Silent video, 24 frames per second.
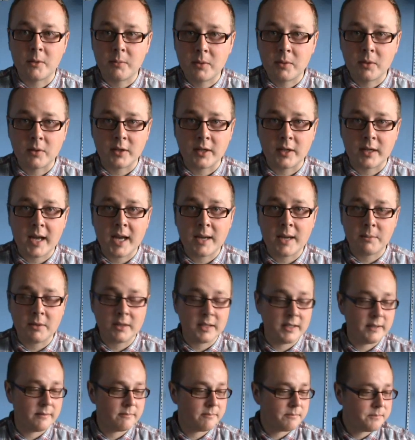plug your cable
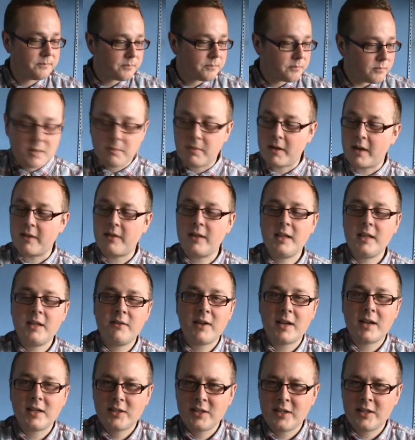in. But I think they've
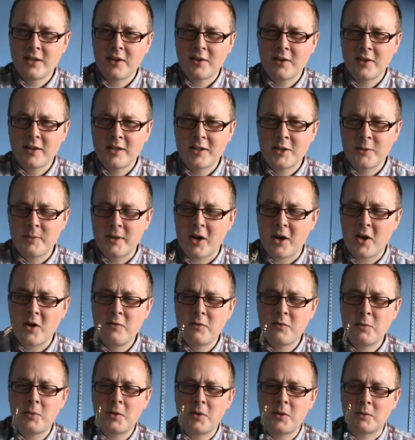actually gone a little bit
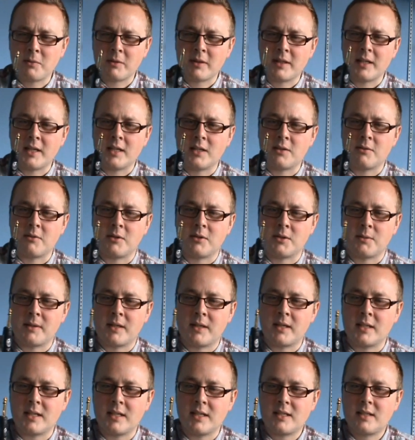overboard with these ones,
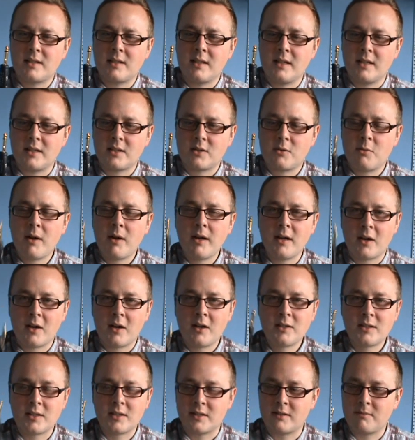because it's quite
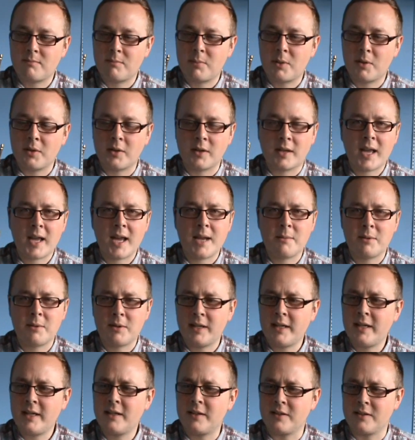hard to put the cable
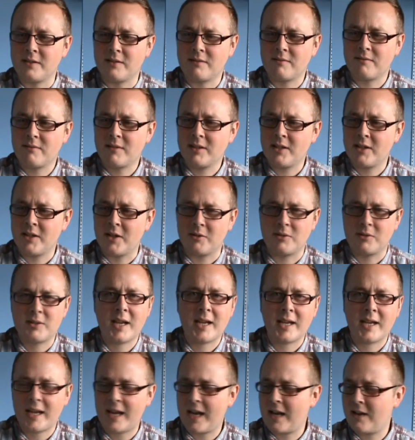in and
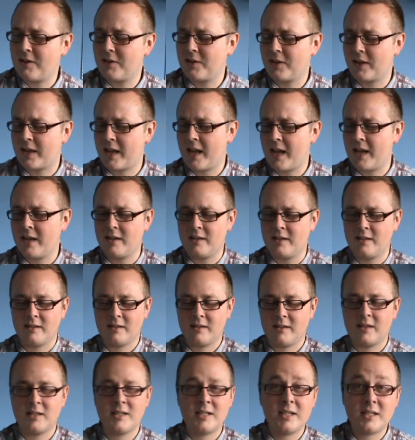take it out again, and
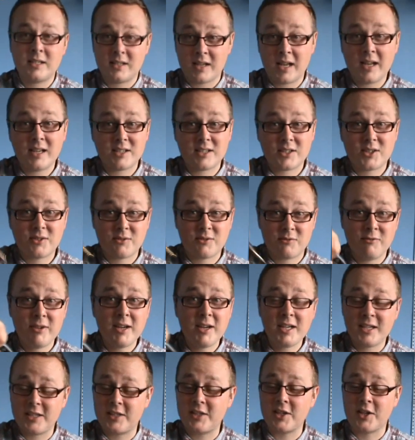because it's
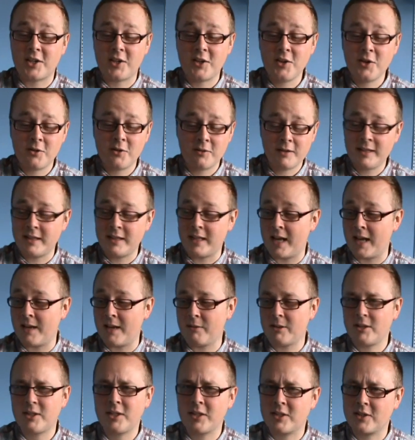really secure in there,
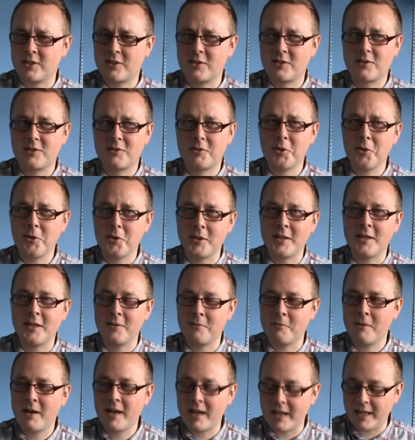which is good in
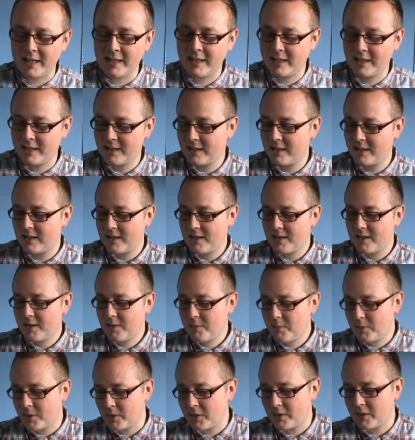a way,
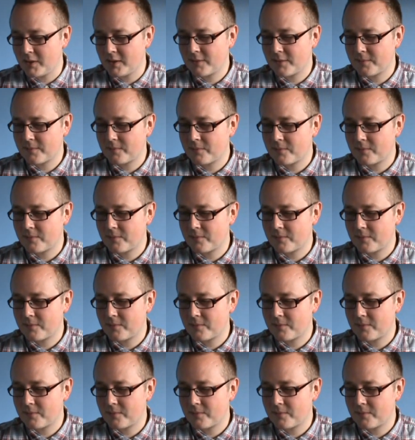but